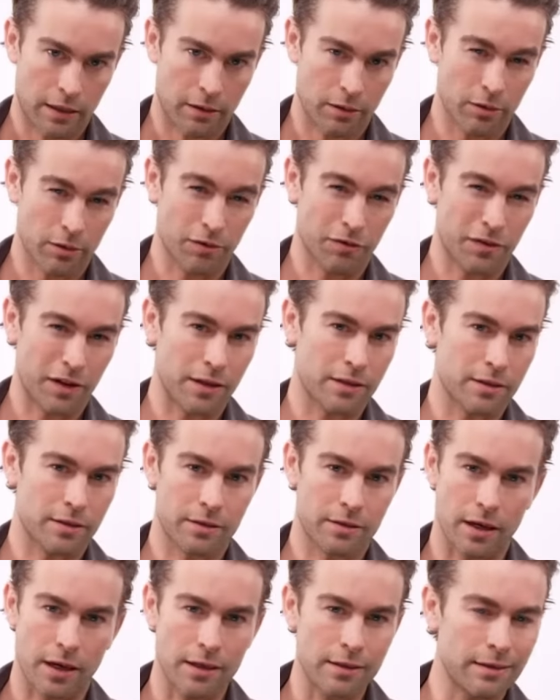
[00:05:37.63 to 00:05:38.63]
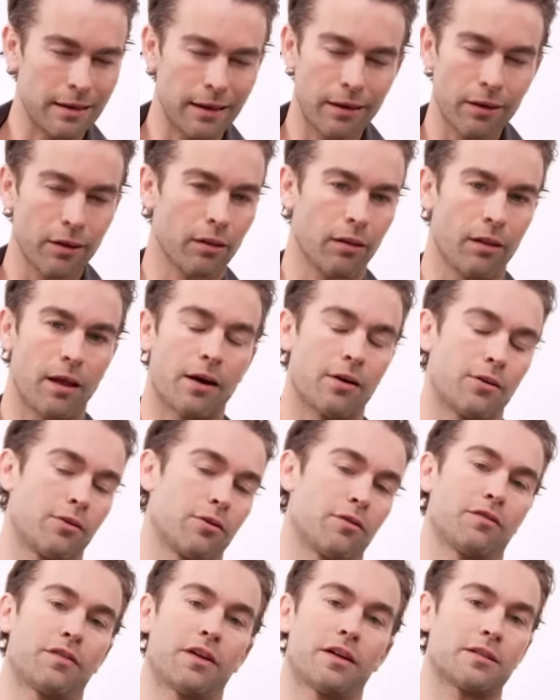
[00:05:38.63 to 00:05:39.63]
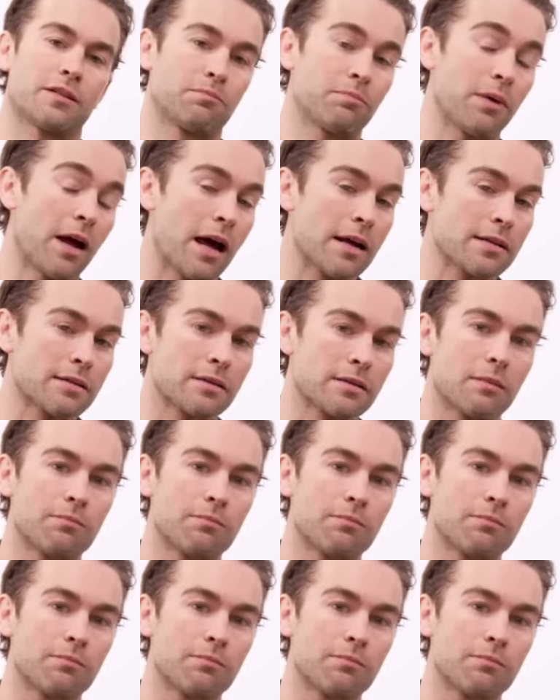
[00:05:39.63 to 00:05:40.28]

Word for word: I don't know if that's ideal. I don't know if that's best.